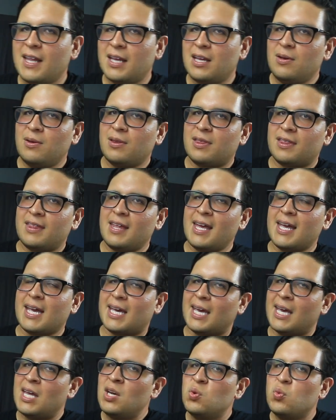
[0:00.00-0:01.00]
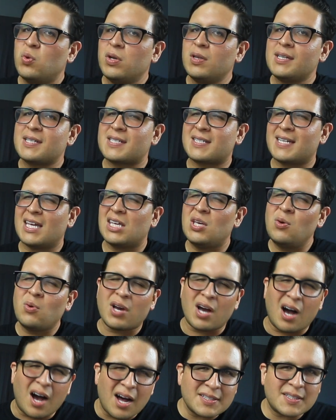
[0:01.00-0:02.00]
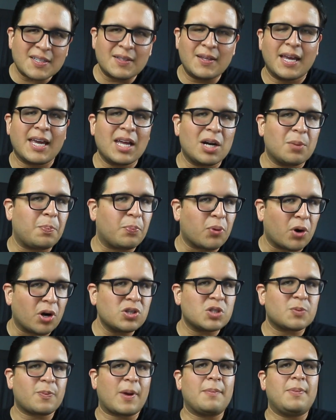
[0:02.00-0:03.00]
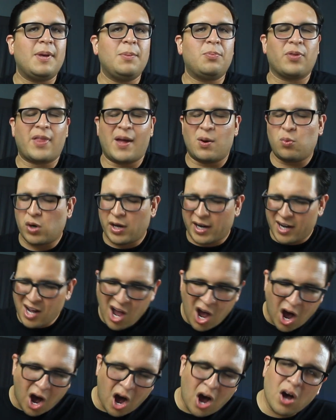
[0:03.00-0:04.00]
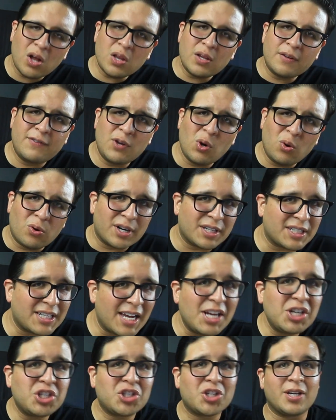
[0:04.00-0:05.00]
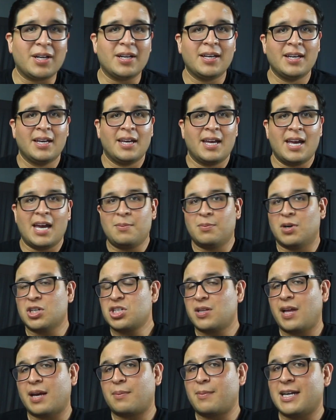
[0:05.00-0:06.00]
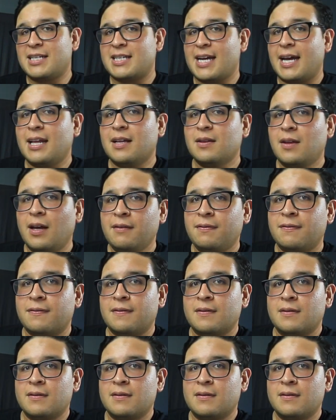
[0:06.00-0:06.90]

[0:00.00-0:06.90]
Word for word: than you think. In real estate, you constantly get approached by people that want all of your attention. And much like my dating life,